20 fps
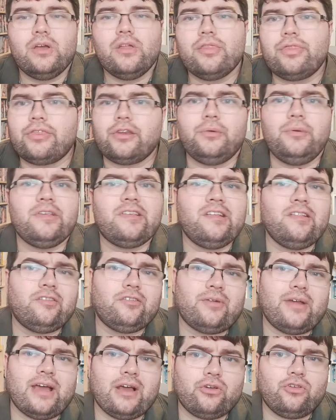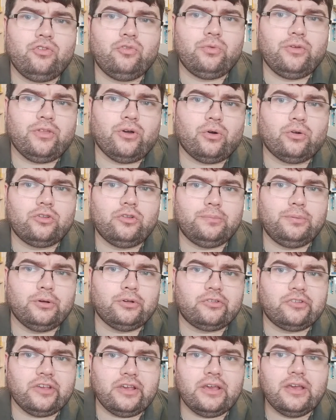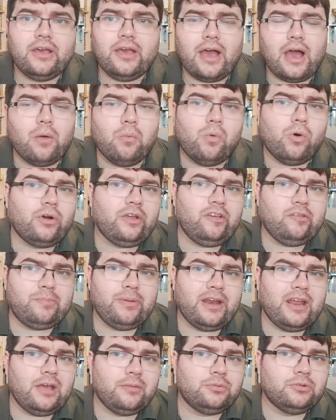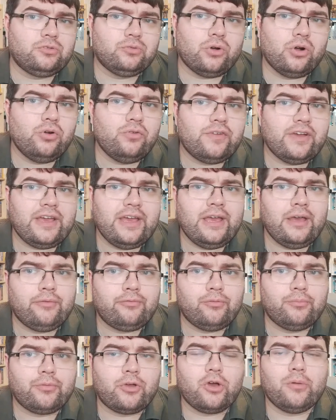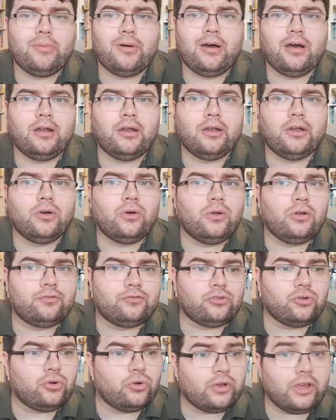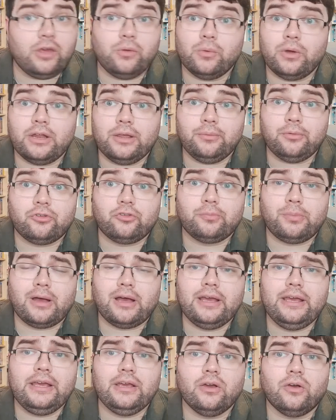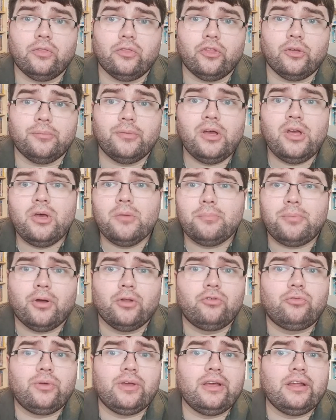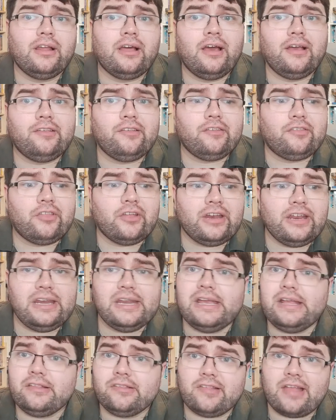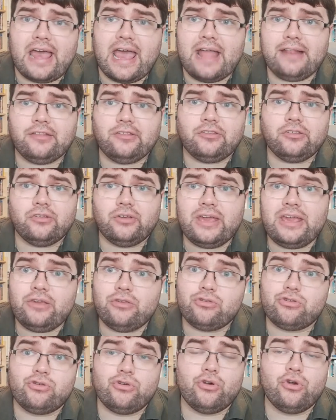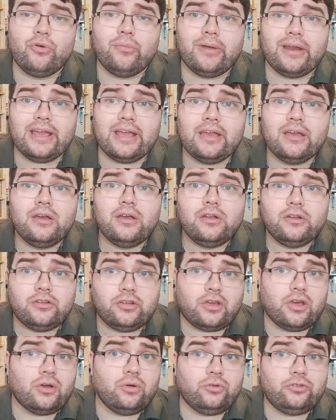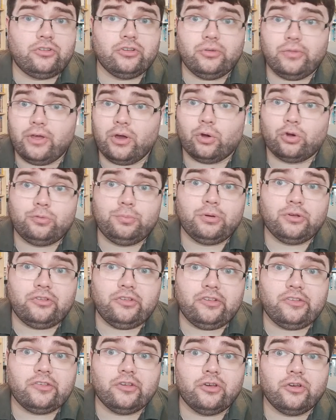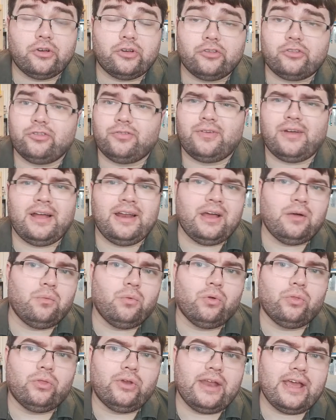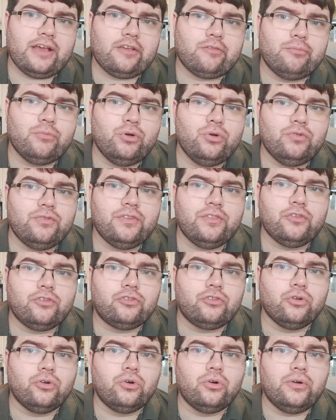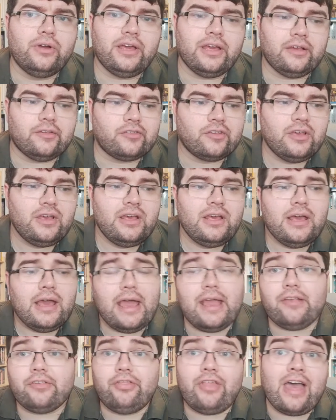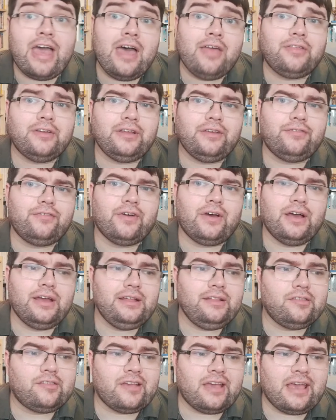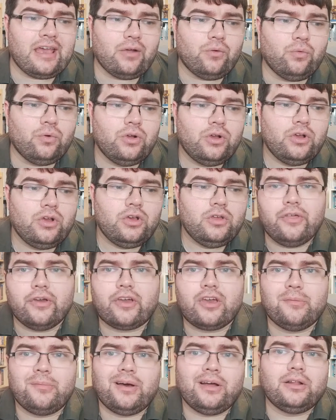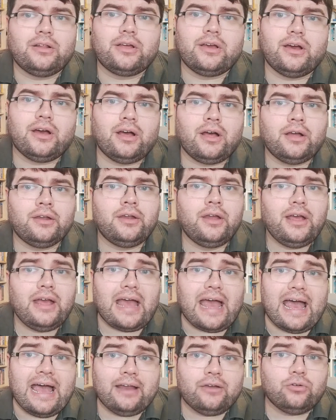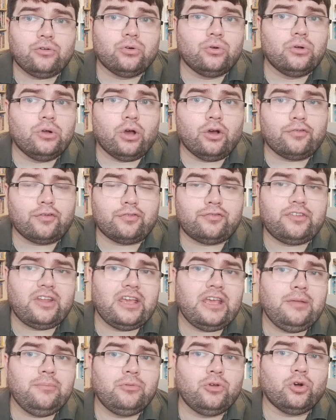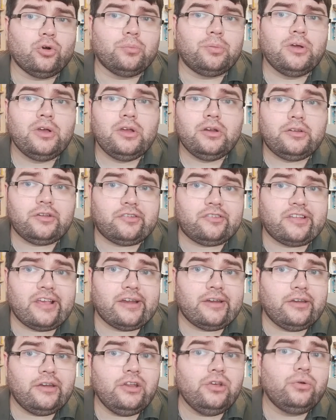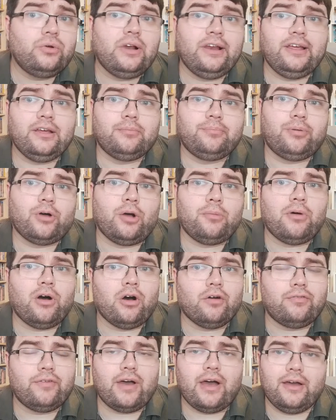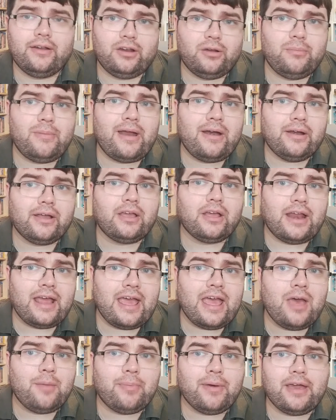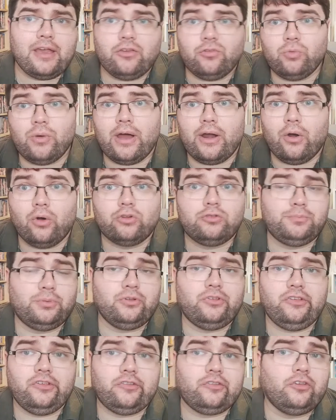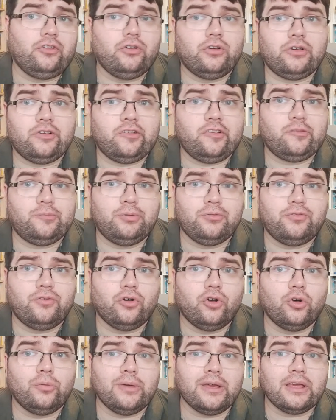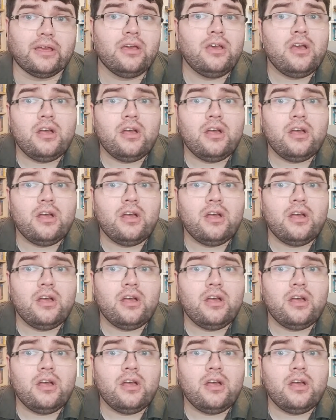Through his interactions with Octopussy and what he's been able to overhear from Kamal and Orlov talking while he was spying on them, Bond realises that he needs to head to East Germany to go to the Octopussy circus to find out what the next move in the story is. It's there that he finds out that Kamal Khan and Orlov have teamed up to set a nuclear bomb off at an American airbase where Octopussy circus is performing.